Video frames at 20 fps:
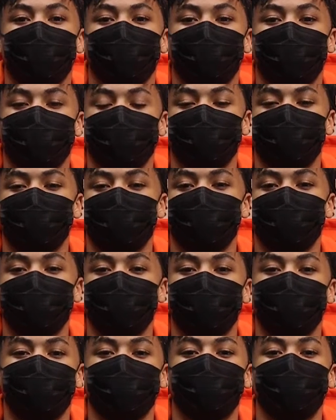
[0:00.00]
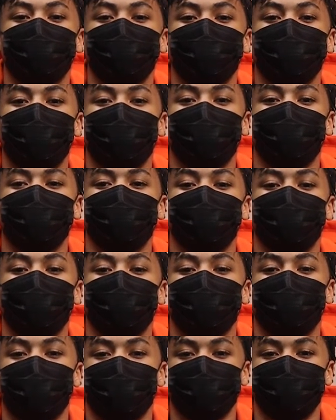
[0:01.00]
I say you did a good job
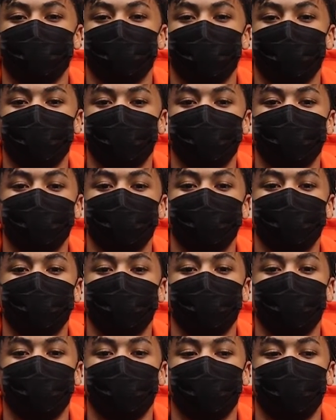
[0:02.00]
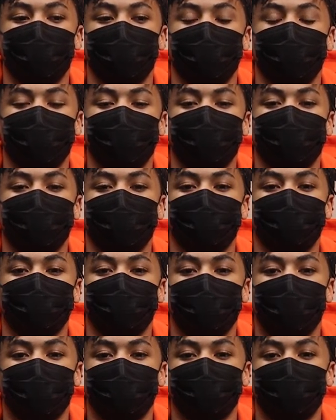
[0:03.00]
of educating our
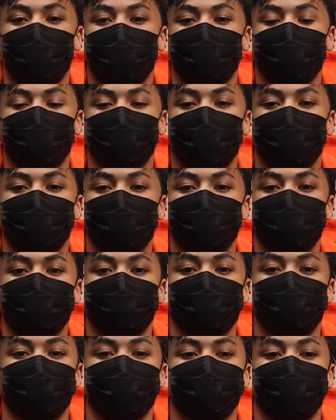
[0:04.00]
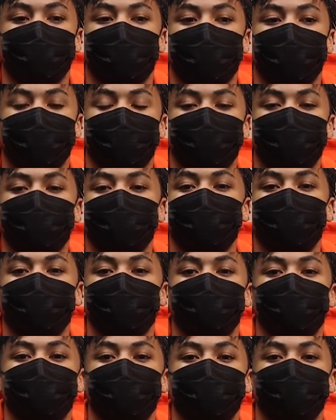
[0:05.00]
um, non-black peers by doing
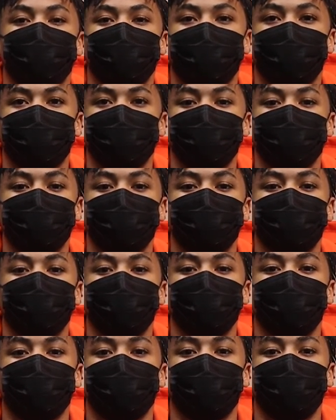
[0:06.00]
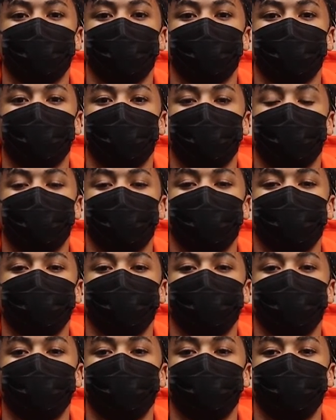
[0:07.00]
different presentations
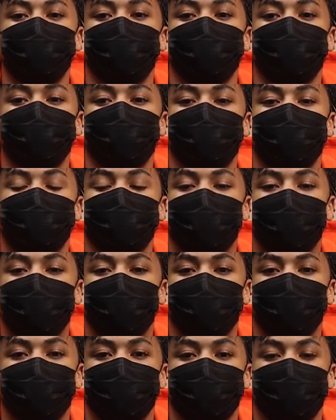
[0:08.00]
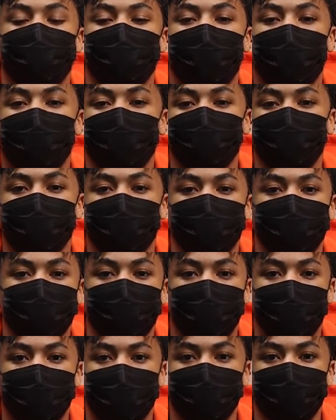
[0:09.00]
and teaching them about different aspects of
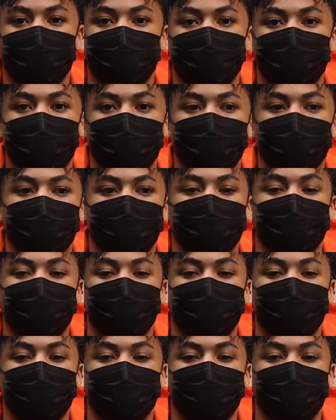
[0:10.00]
Black history.